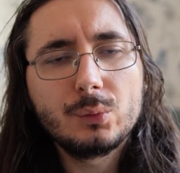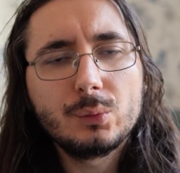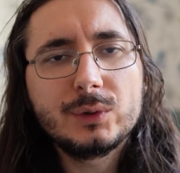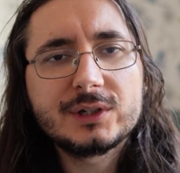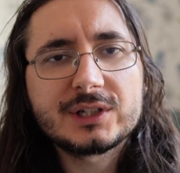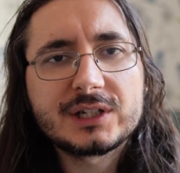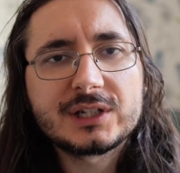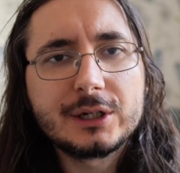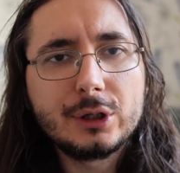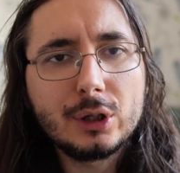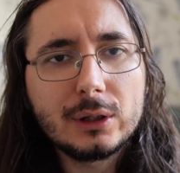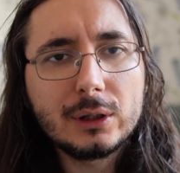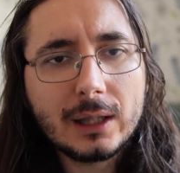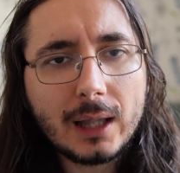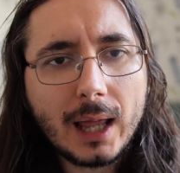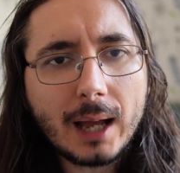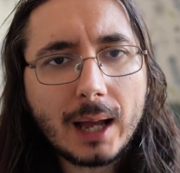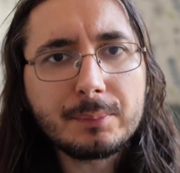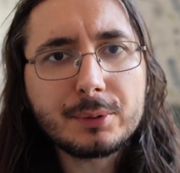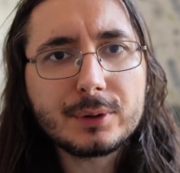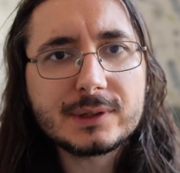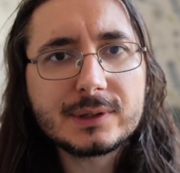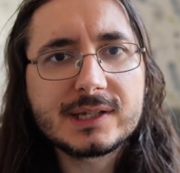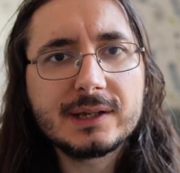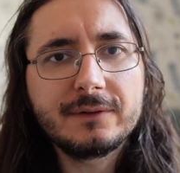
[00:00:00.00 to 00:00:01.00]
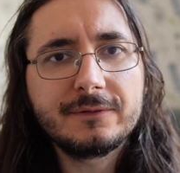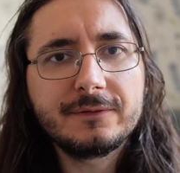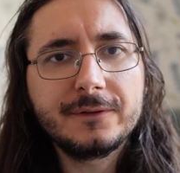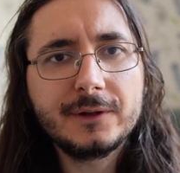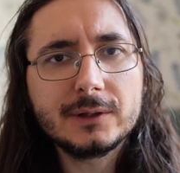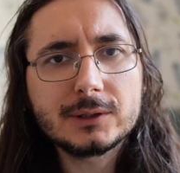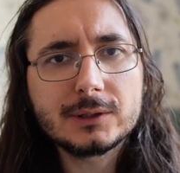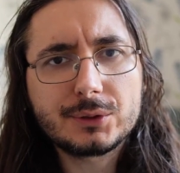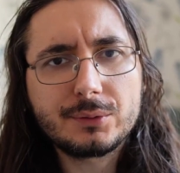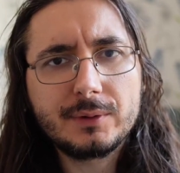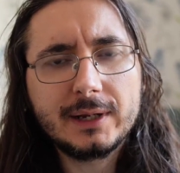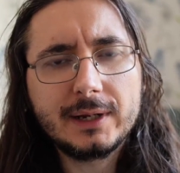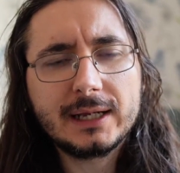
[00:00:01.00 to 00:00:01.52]
With collaborative
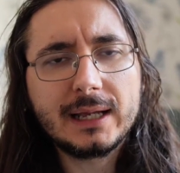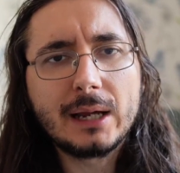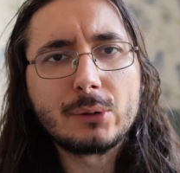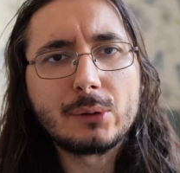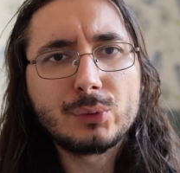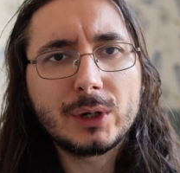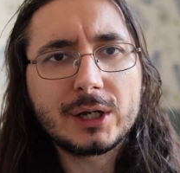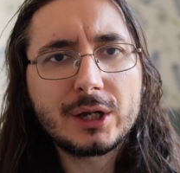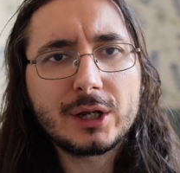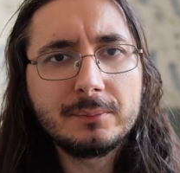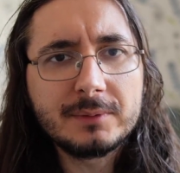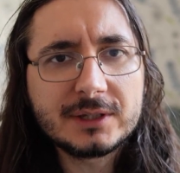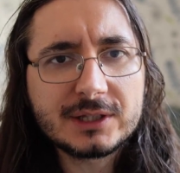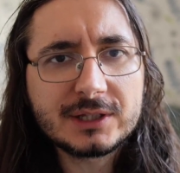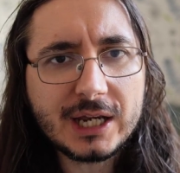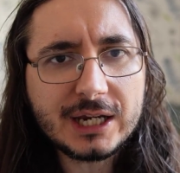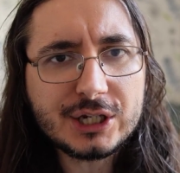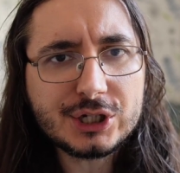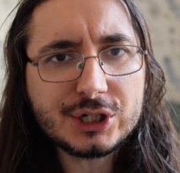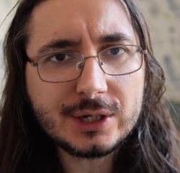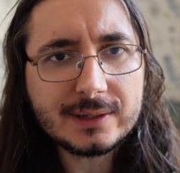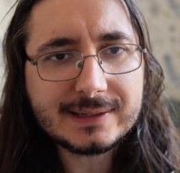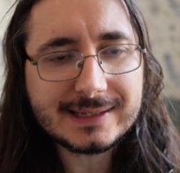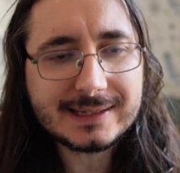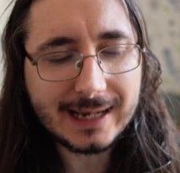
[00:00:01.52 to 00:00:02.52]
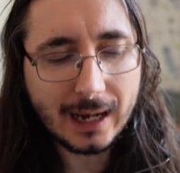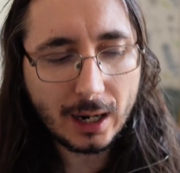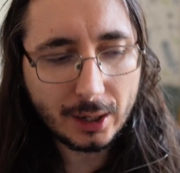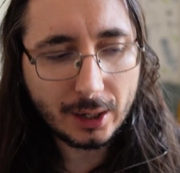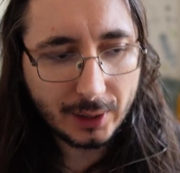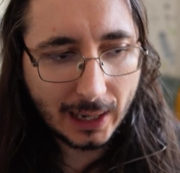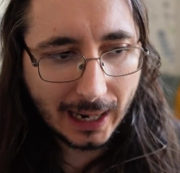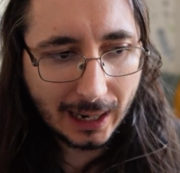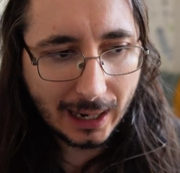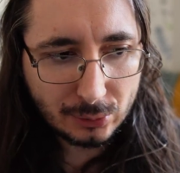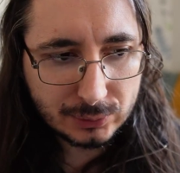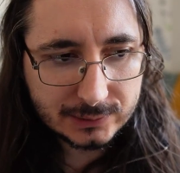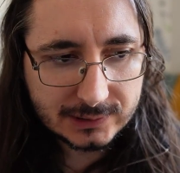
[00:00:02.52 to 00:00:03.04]
filtering, recommendations
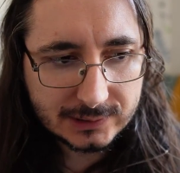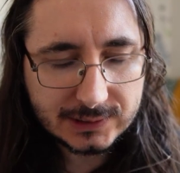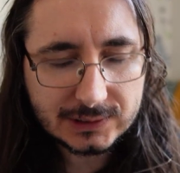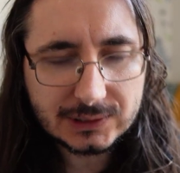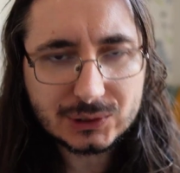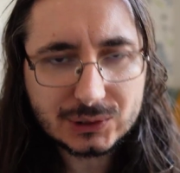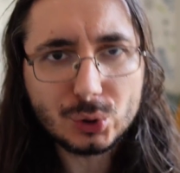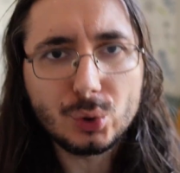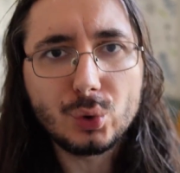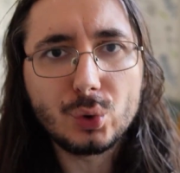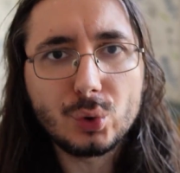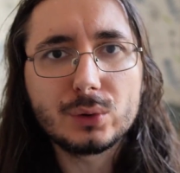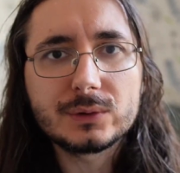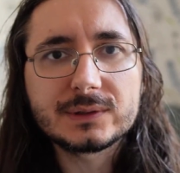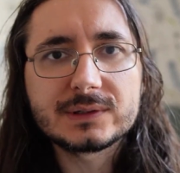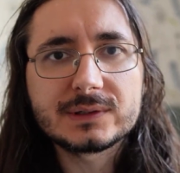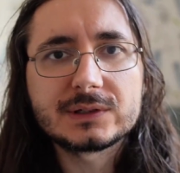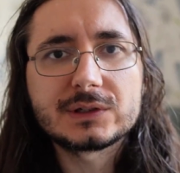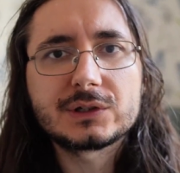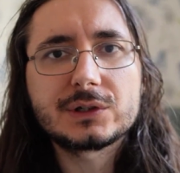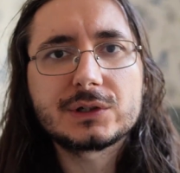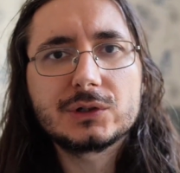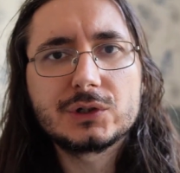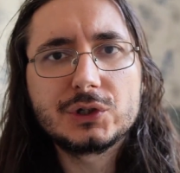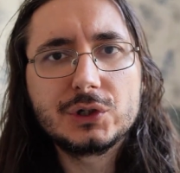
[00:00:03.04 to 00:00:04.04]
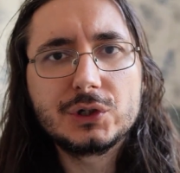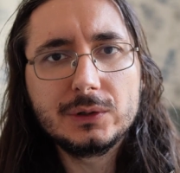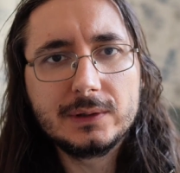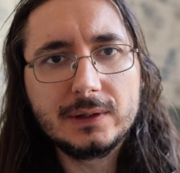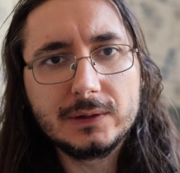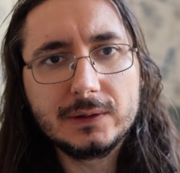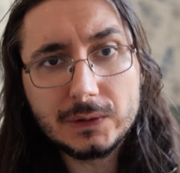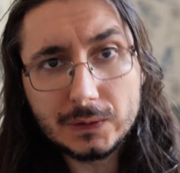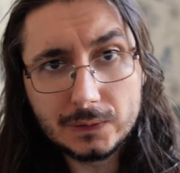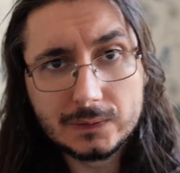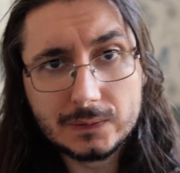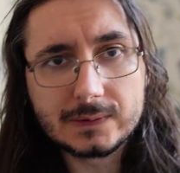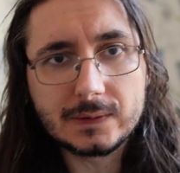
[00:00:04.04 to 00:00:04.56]
are outsourced to
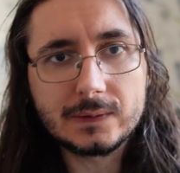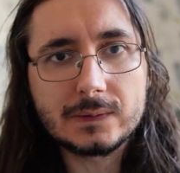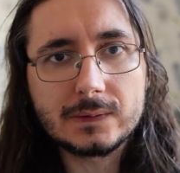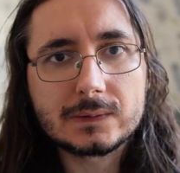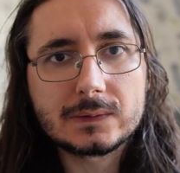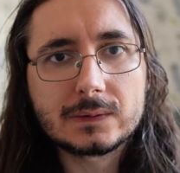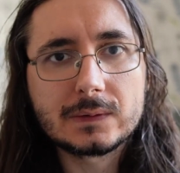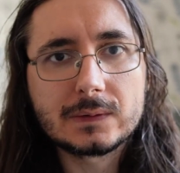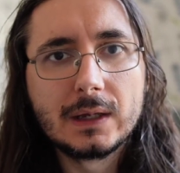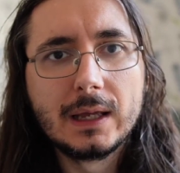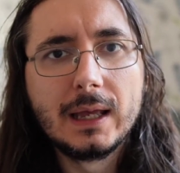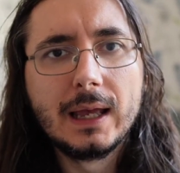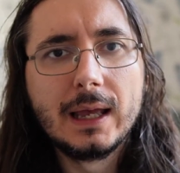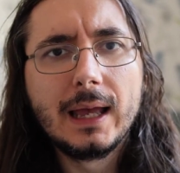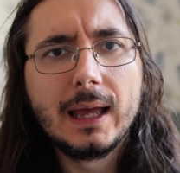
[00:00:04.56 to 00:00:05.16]
the users.